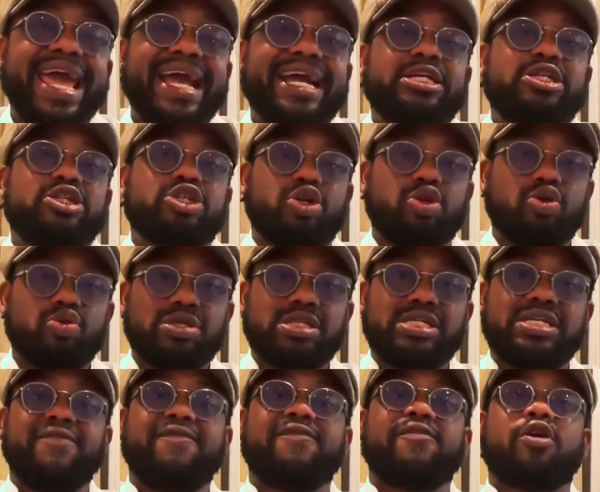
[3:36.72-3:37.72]

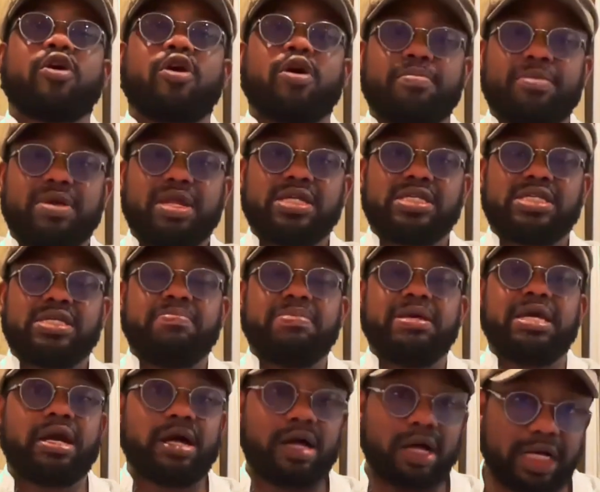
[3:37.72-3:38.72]
exclusive community,
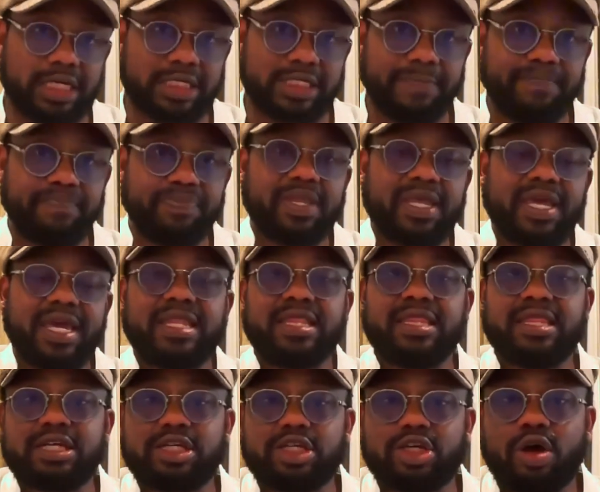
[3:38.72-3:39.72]
because
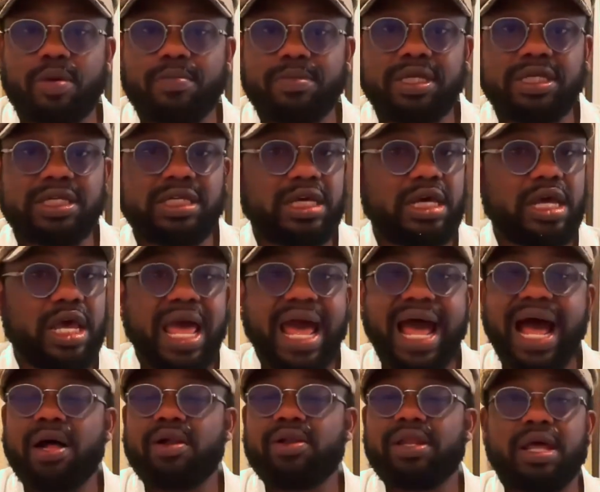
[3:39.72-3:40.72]
in this community
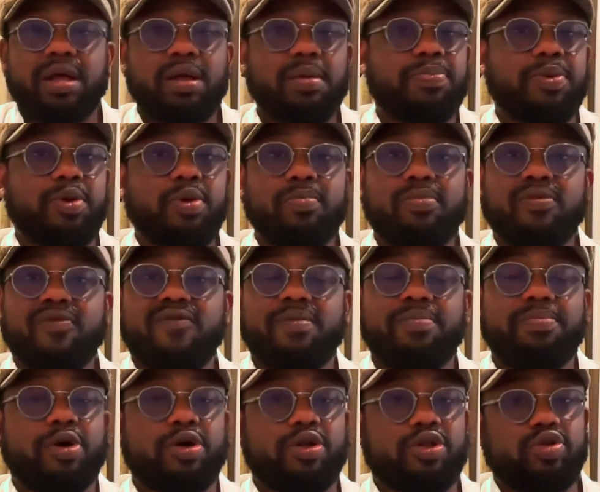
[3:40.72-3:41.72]
I'll help you move
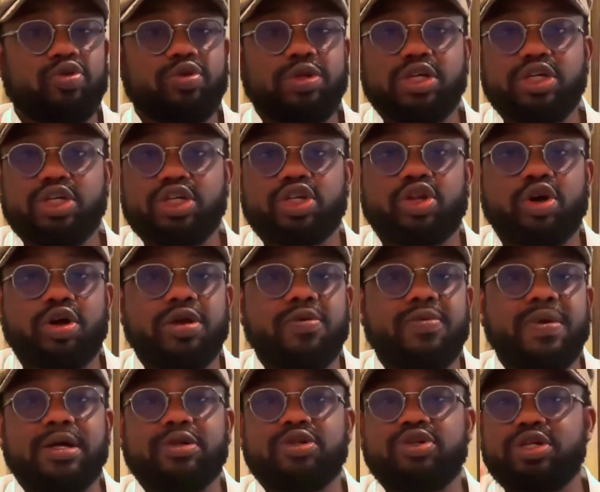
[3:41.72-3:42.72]
abroad through the study
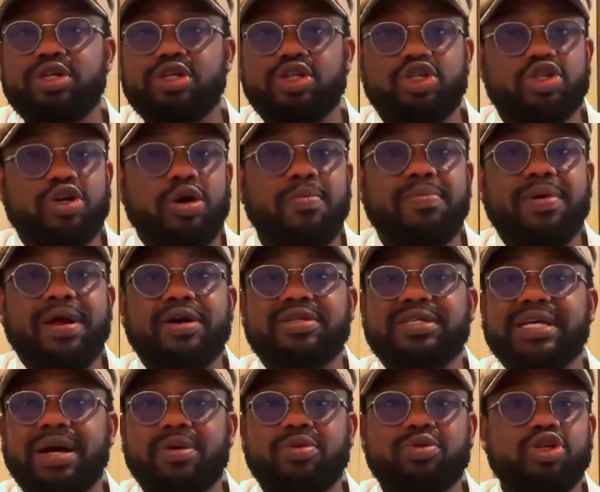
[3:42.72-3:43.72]
route, to the job
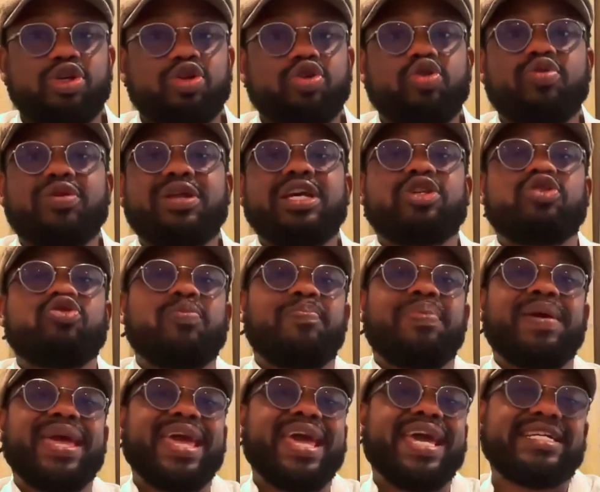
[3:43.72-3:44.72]
route. You don't need to
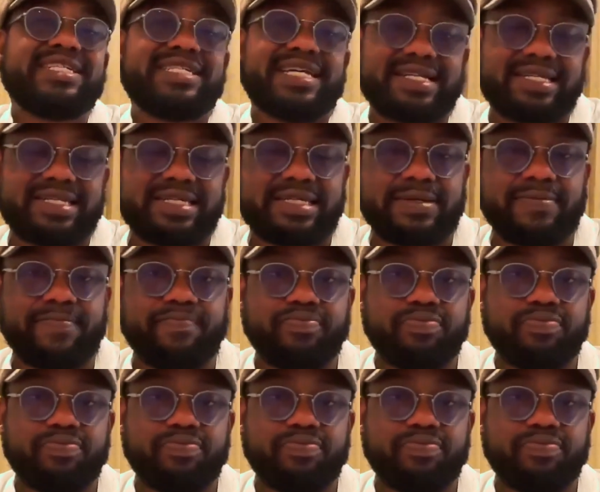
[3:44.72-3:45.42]
pay agents.